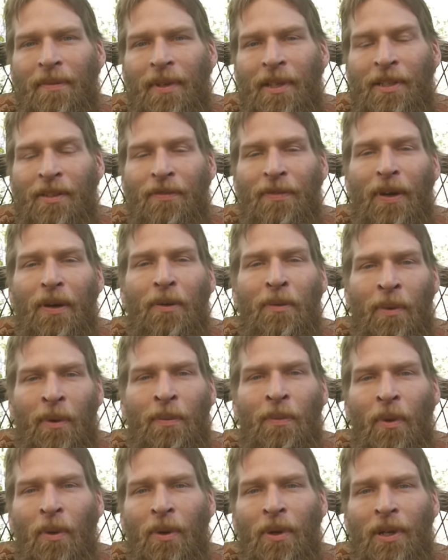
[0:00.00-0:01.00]
It's very
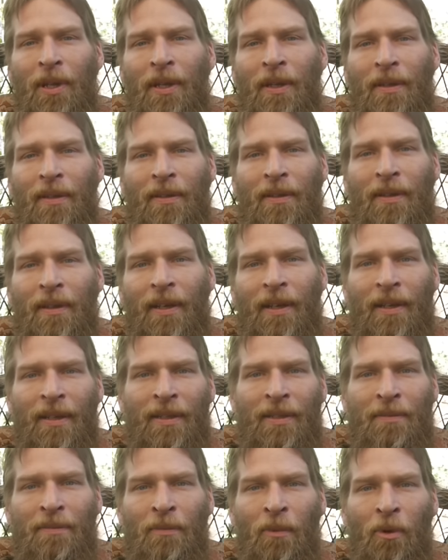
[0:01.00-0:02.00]
rewarding.
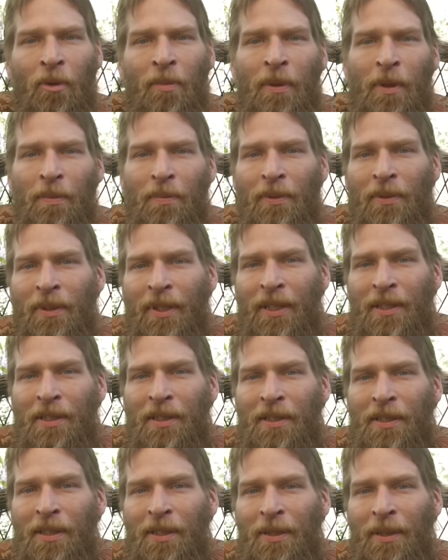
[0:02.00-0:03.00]
Um, more people need
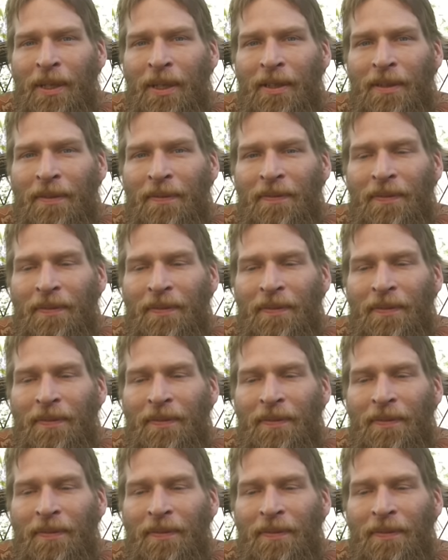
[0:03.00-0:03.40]
to do it.